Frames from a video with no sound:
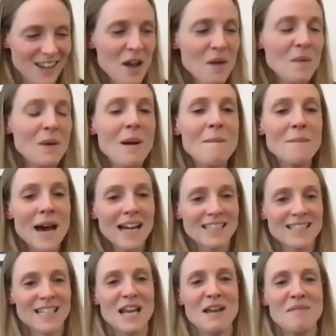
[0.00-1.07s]
we went back
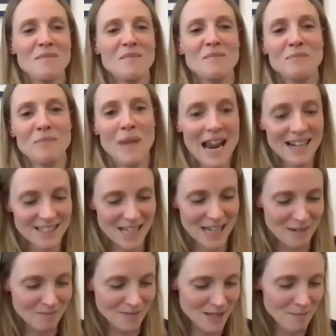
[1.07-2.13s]
to him, begged
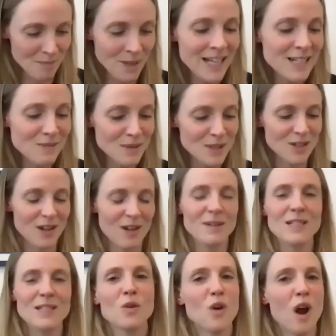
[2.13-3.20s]
him, said, please redo it. We
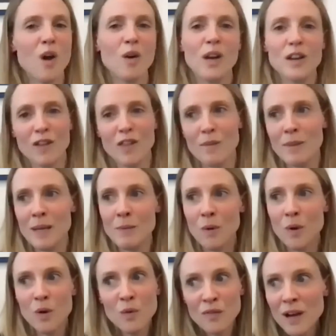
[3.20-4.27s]
saw a whole load of other people
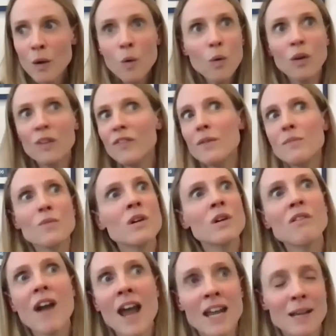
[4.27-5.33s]
who, in fact, all of them were
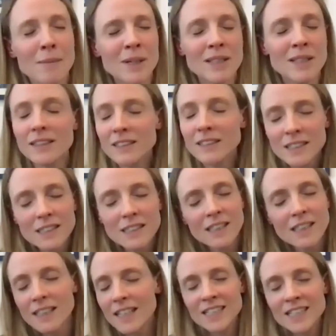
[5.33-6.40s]
great, but
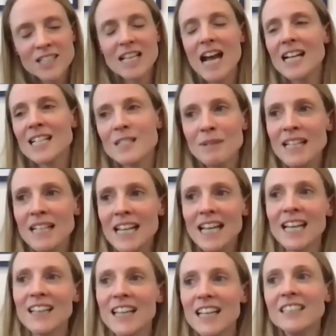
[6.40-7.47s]
it just had to be
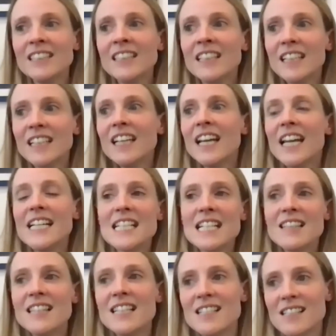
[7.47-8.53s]
Nick. And then he
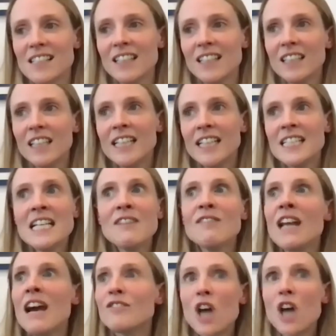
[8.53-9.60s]
did this. He didn't
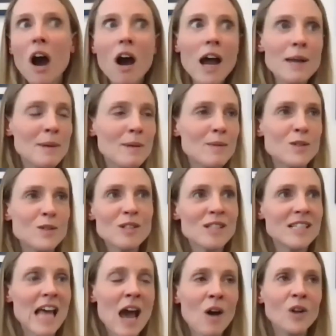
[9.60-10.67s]
even have time. He was on
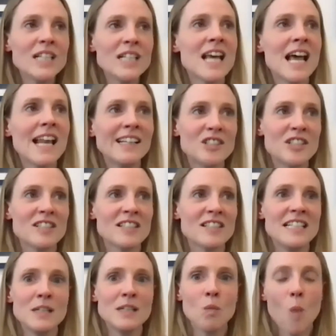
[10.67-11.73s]
set on Intelligence and
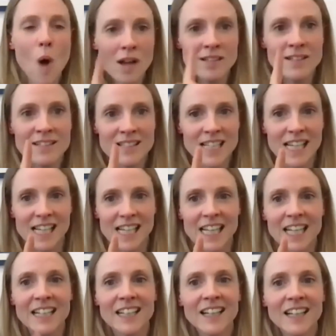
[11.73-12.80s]
he did one
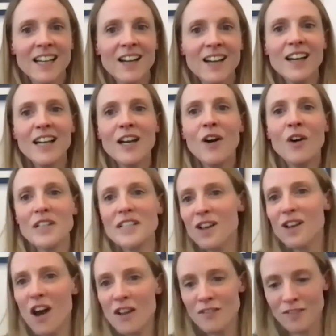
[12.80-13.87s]
scene on his
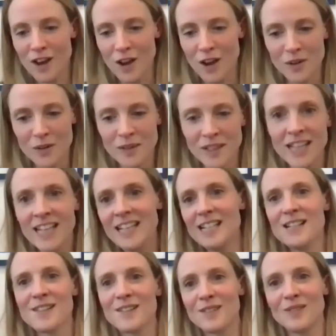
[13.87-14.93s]
iPhone in
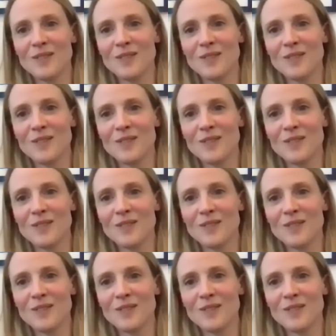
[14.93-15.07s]
his